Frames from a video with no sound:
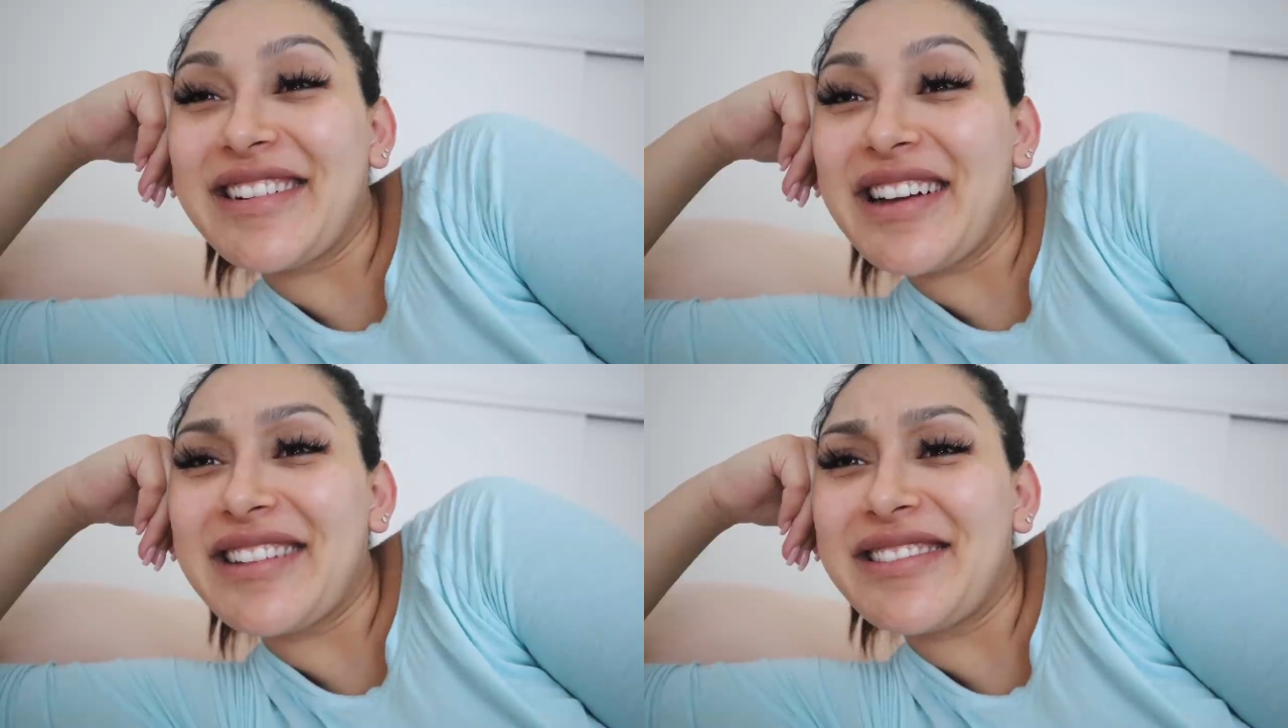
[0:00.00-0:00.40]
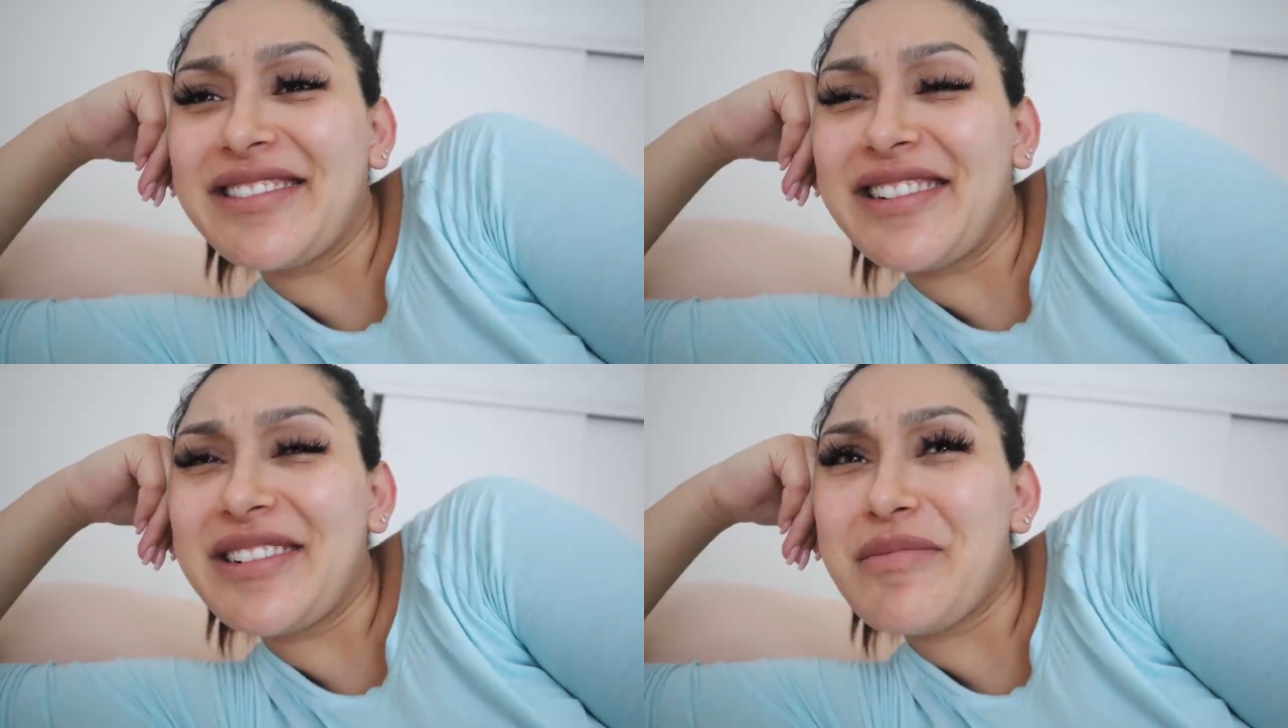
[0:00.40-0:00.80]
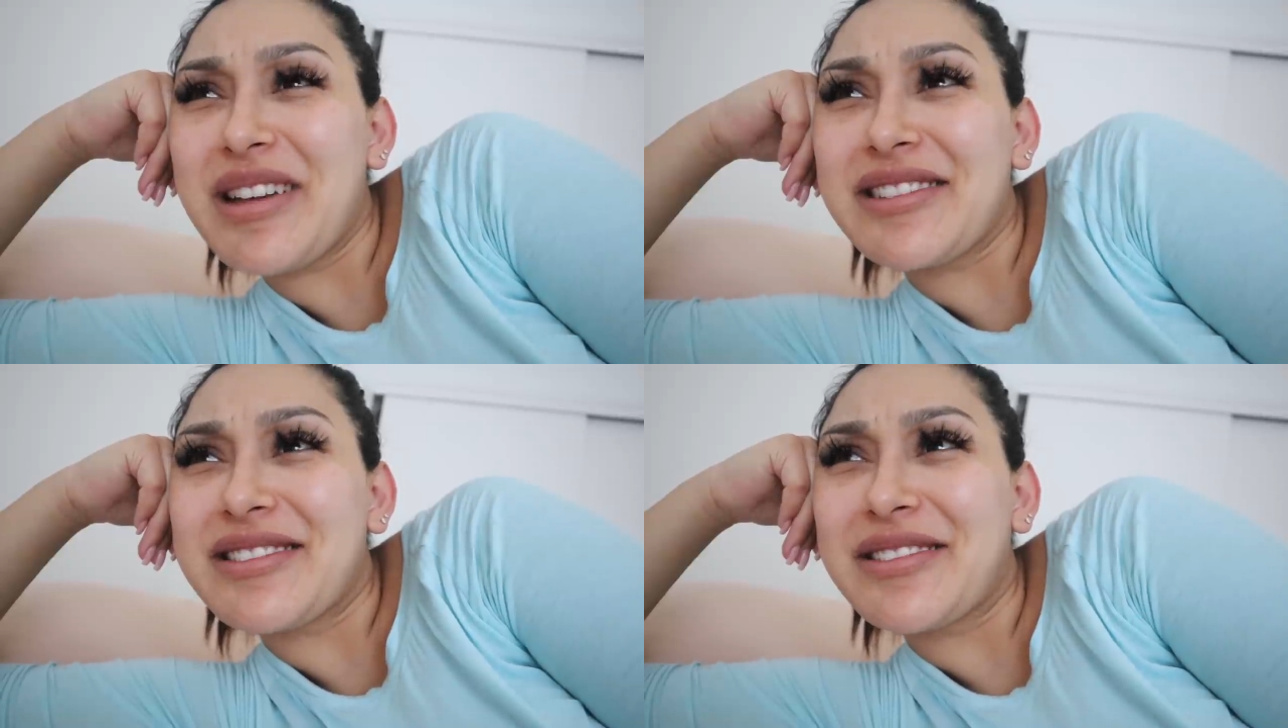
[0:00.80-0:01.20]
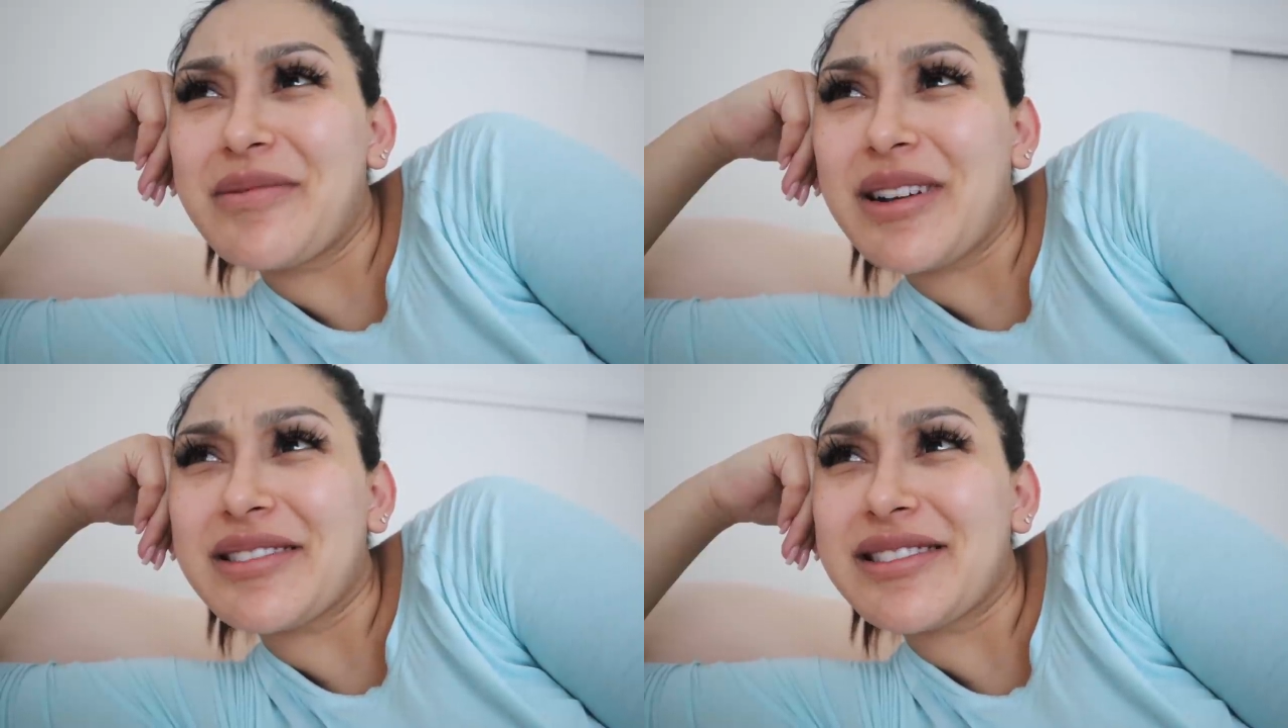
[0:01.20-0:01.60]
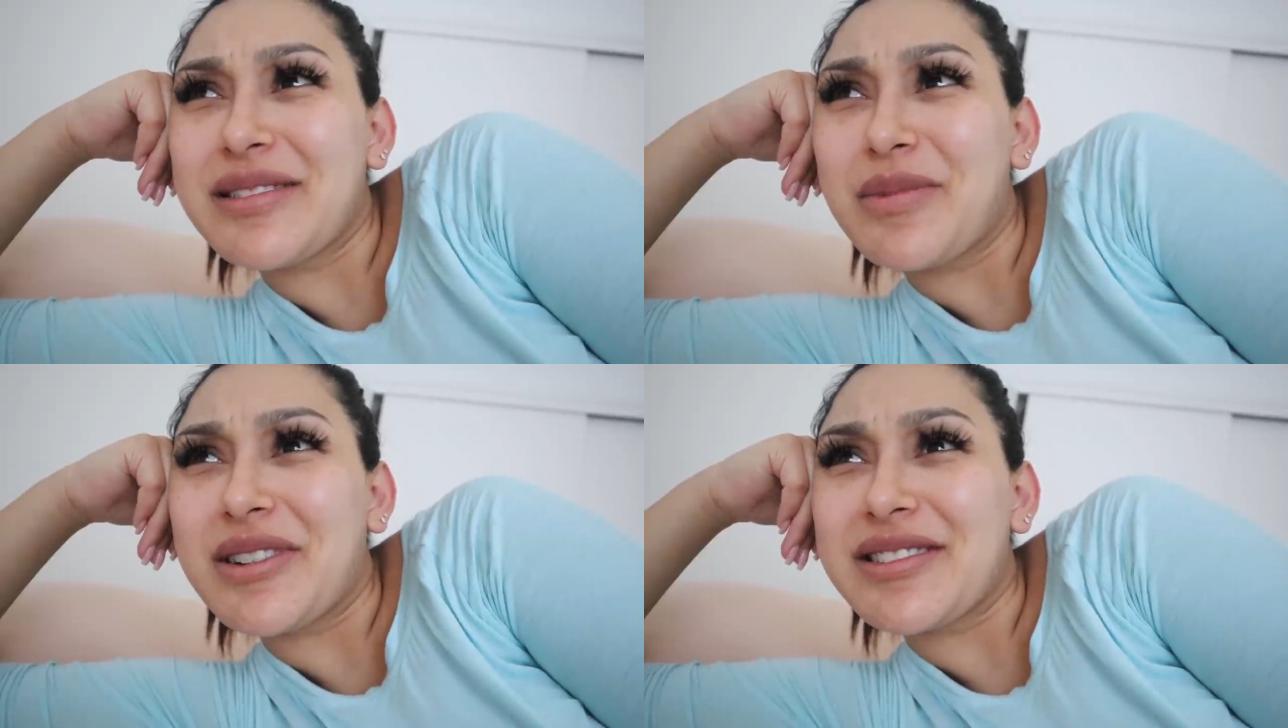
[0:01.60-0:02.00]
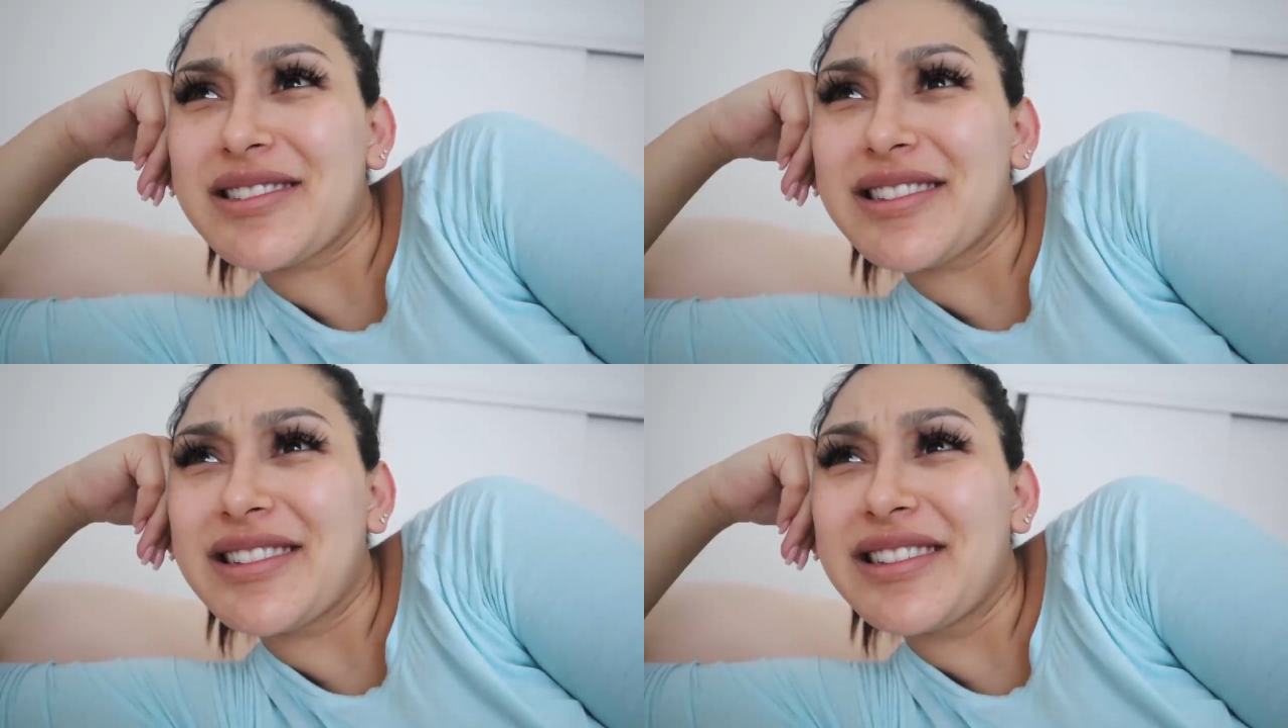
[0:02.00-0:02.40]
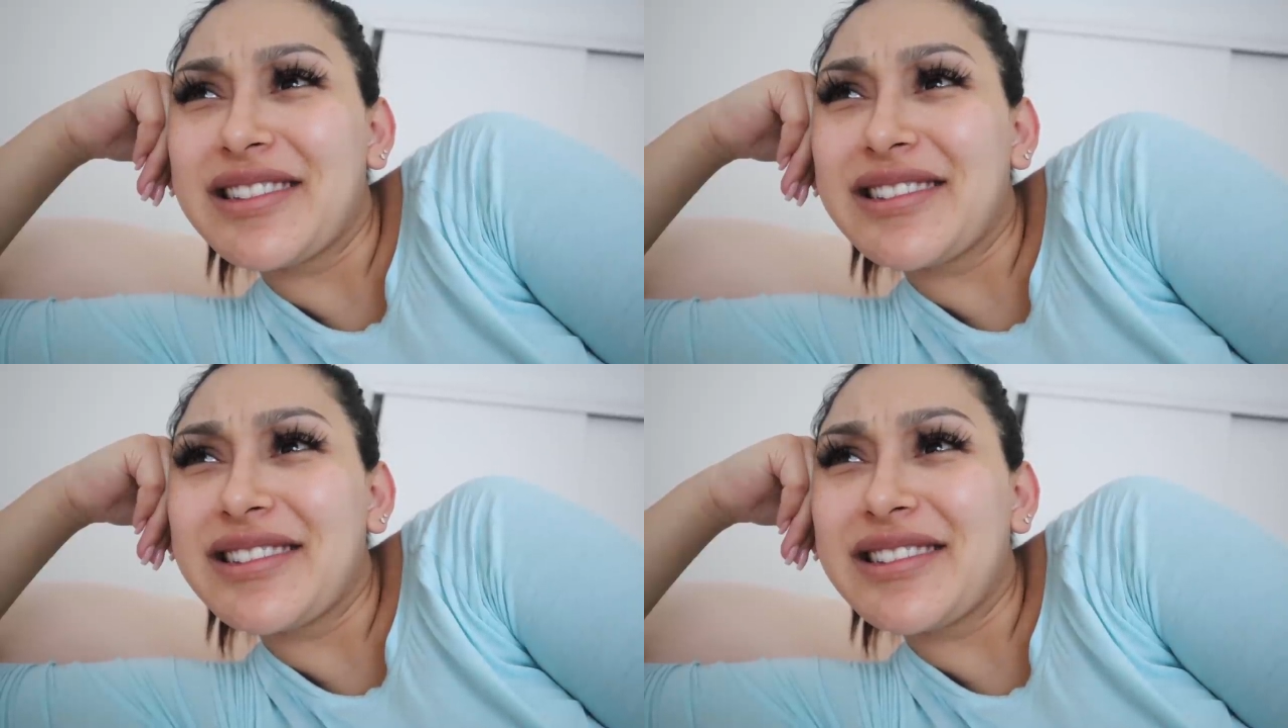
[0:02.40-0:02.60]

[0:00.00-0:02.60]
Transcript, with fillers: I don't know how I managed to go back to sleep, honestly.